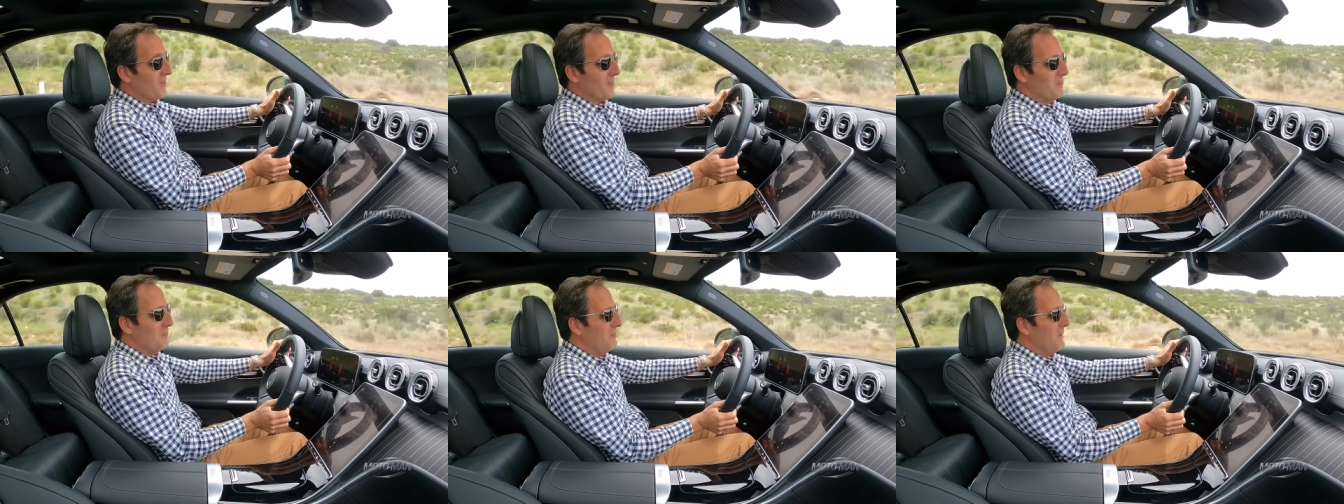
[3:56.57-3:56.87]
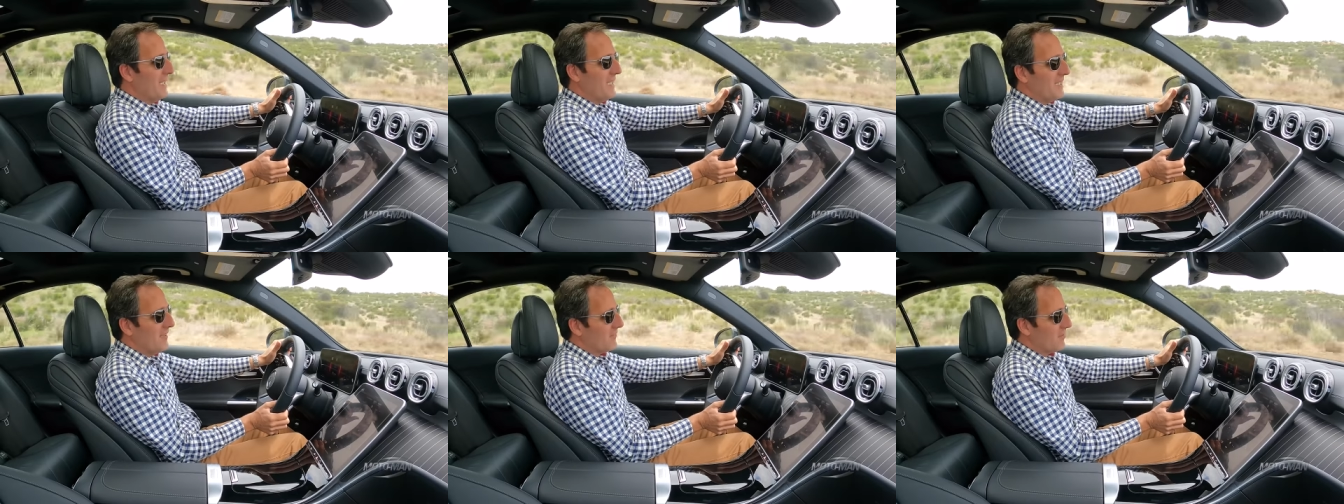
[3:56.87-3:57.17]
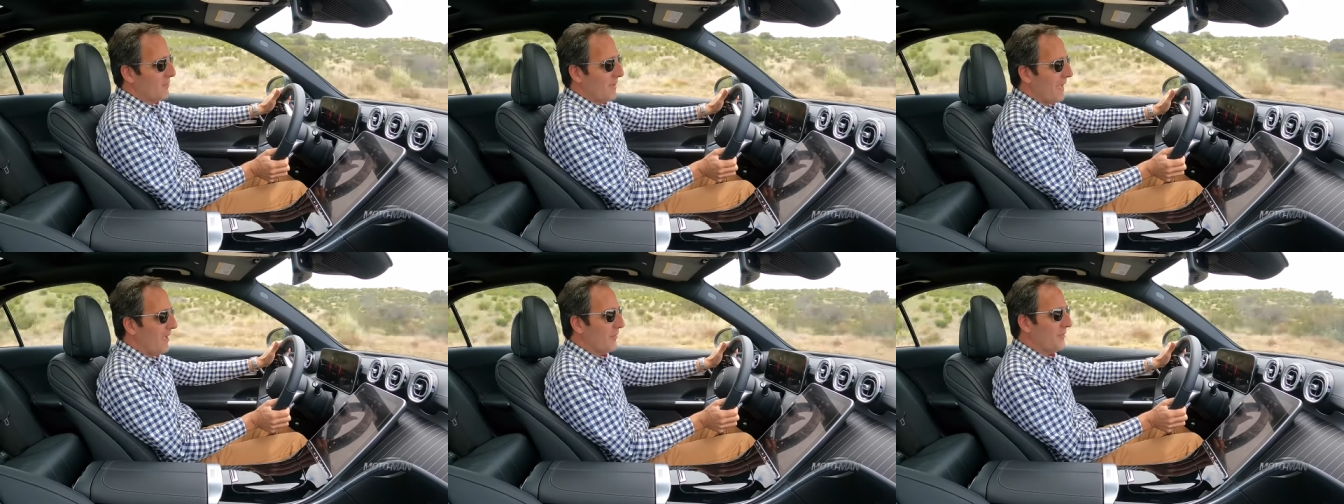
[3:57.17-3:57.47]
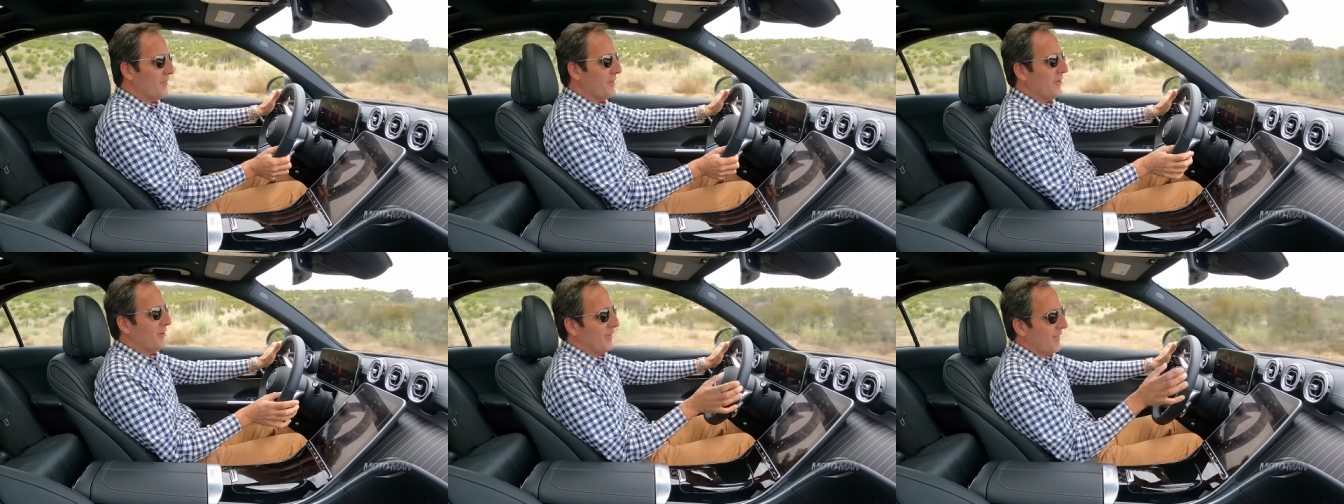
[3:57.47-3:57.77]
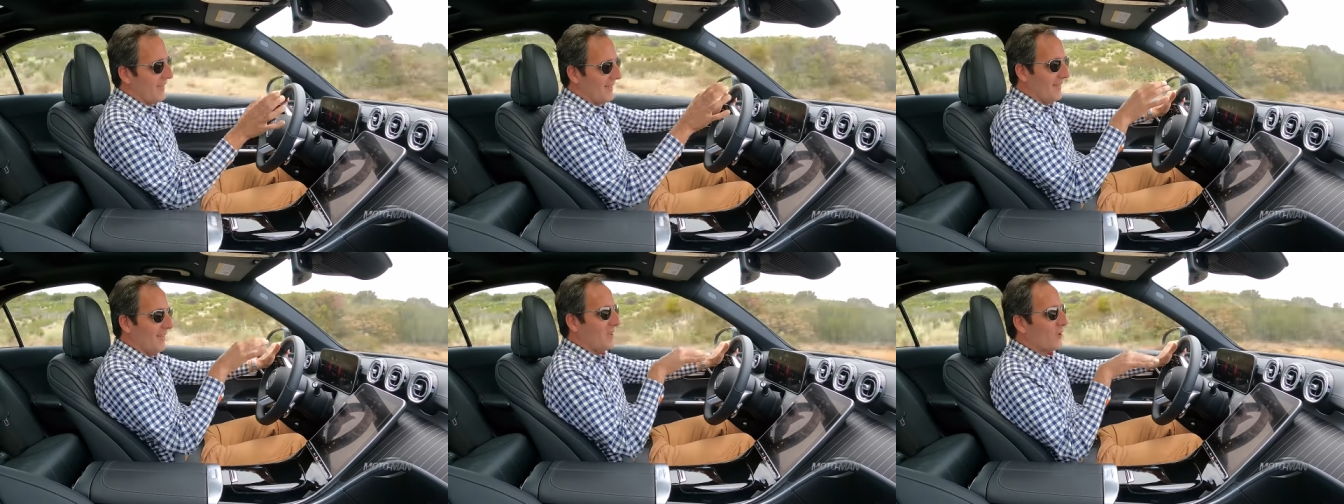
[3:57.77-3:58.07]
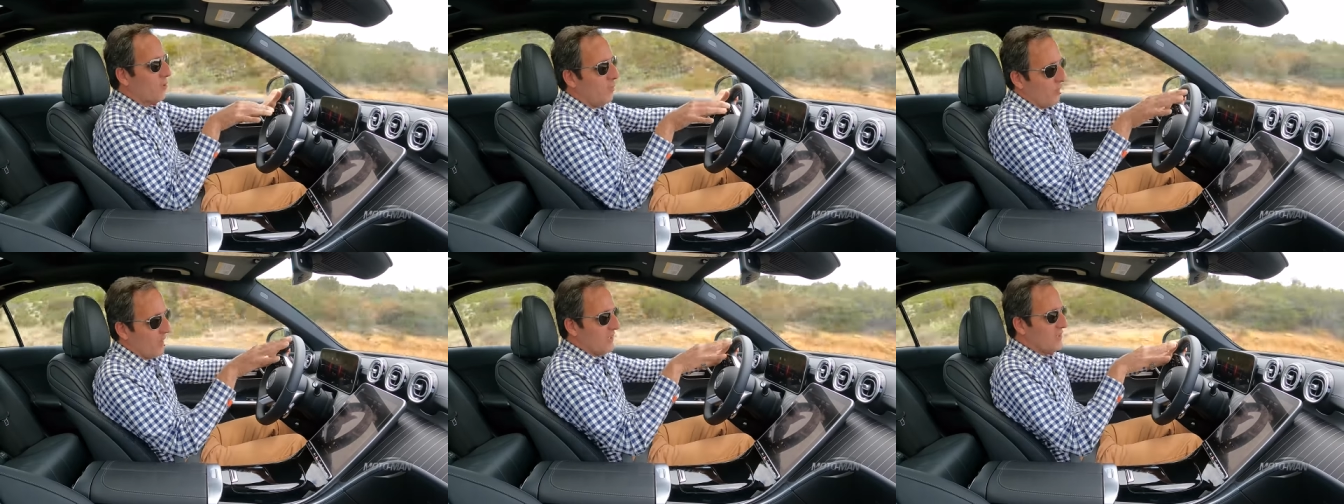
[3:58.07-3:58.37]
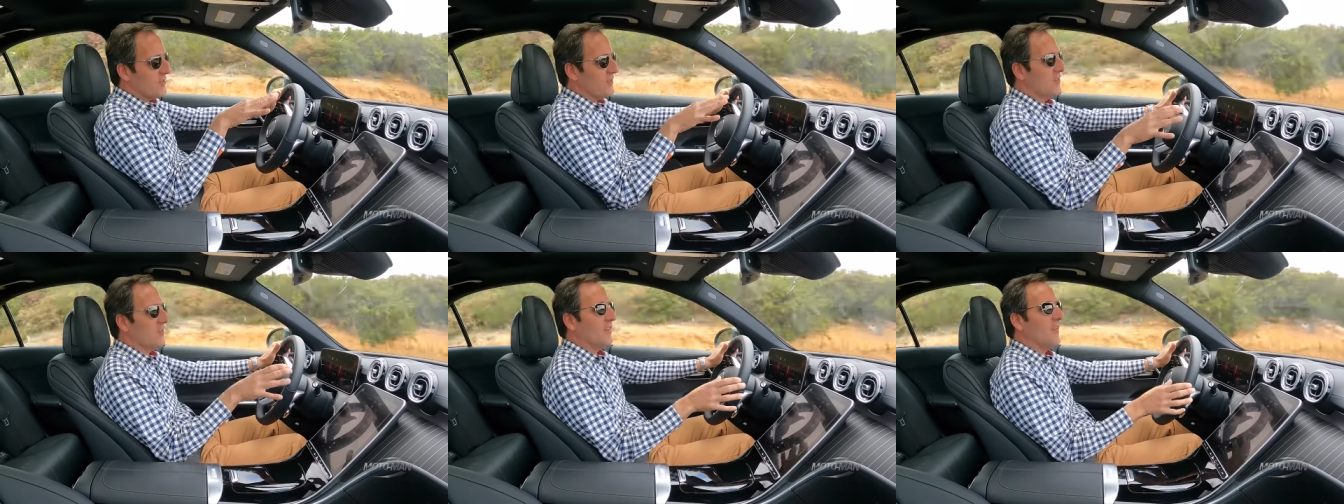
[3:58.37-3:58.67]
there are many of them out there in
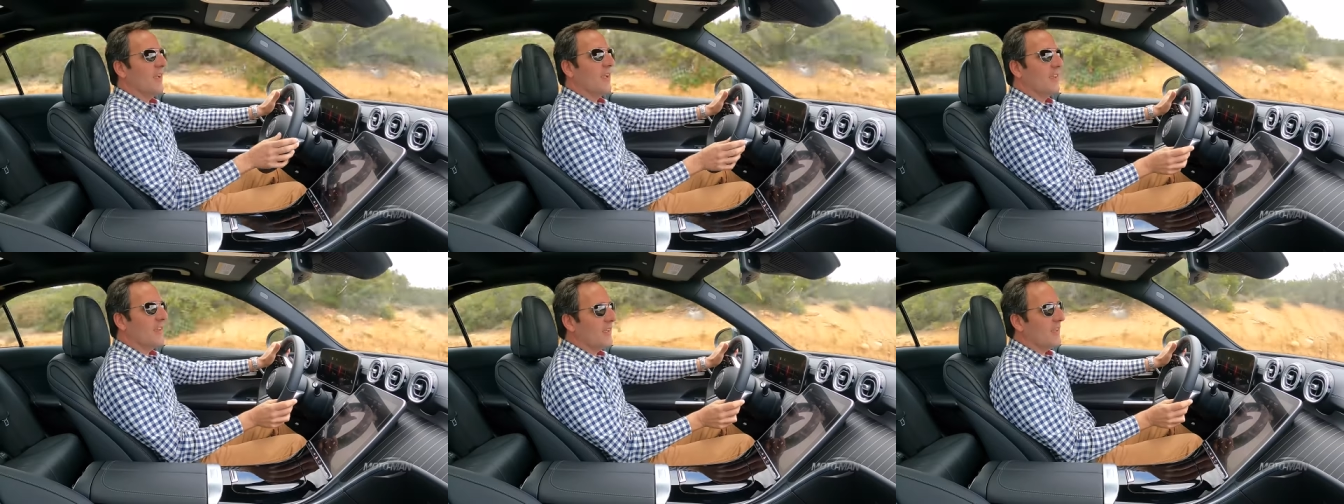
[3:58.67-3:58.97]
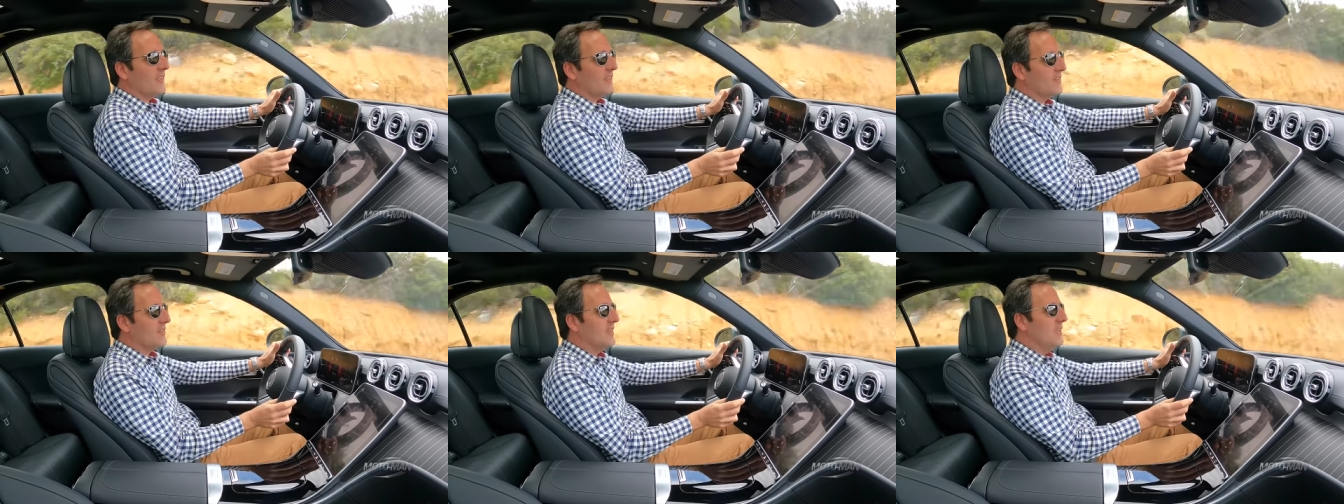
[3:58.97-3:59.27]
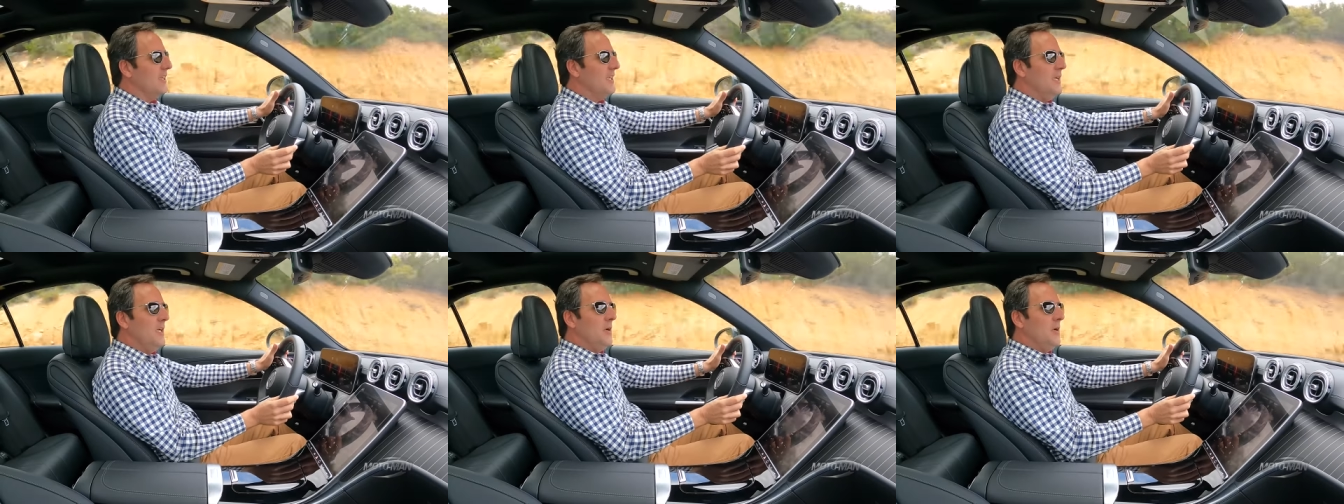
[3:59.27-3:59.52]
equations like this.